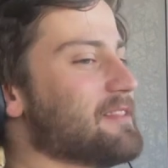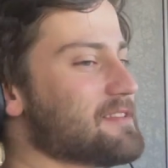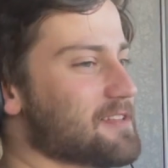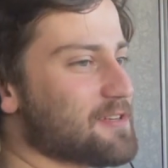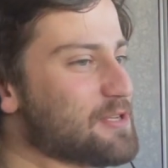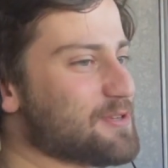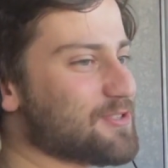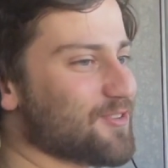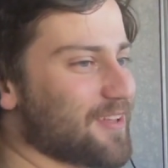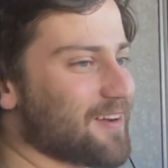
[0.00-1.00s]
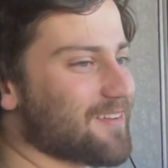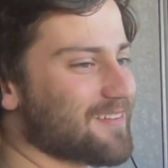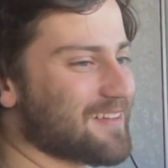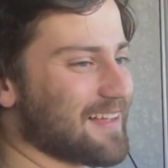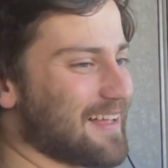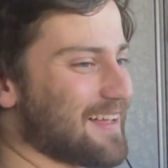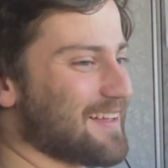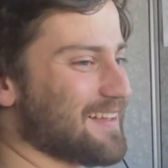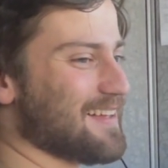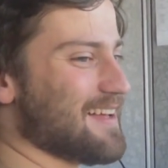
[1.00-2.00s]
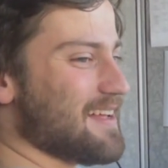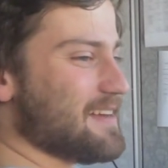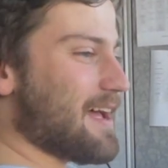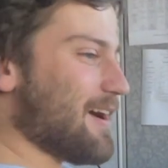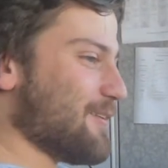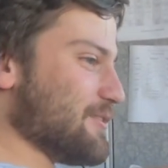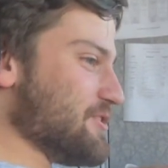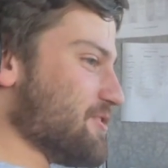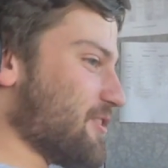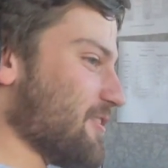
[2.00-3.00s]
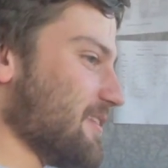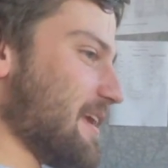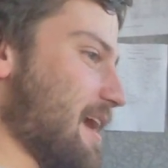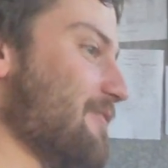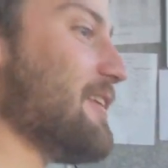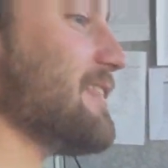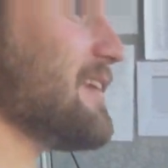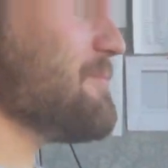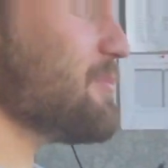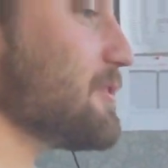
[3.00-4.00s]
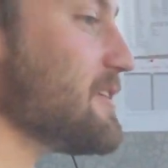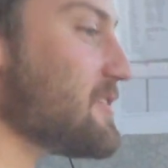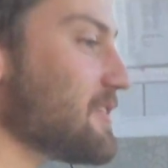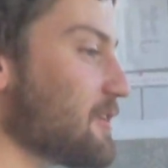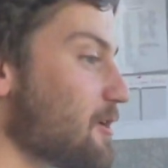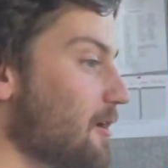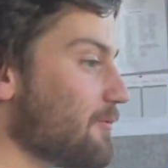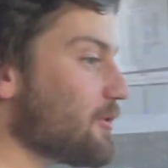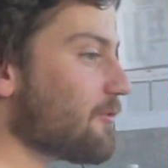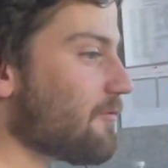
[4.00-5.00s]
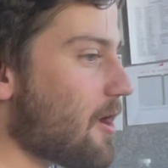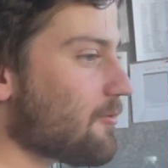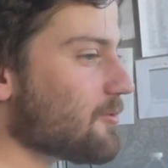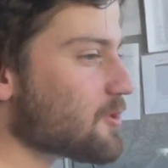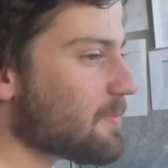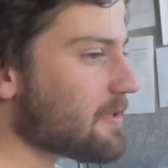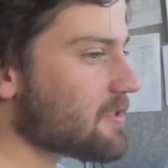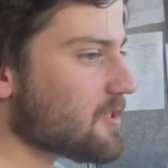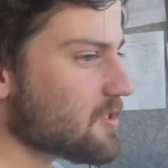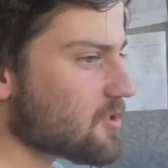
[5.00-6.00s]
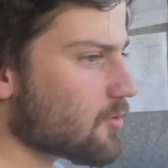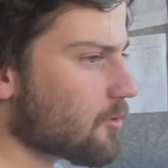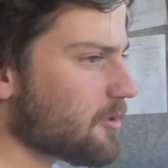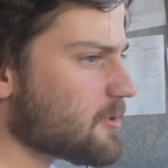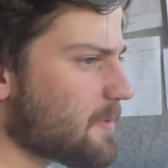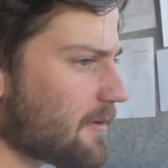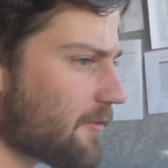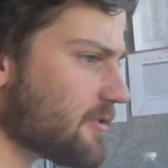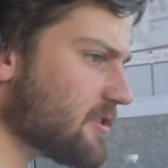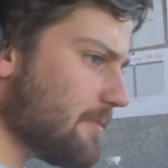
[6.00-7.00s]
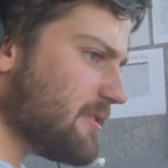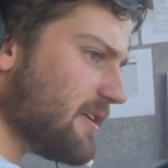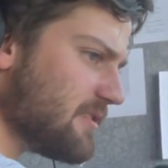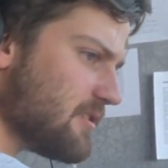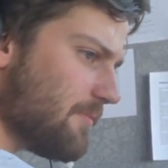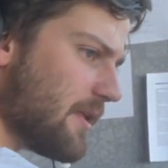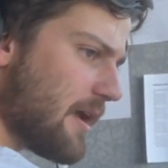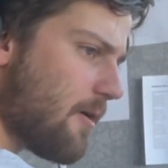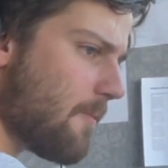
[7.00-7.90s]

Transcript: the tongue twister there. Now, do you currently have anything in place to cover your final expenses, or will this be your first time taking something out?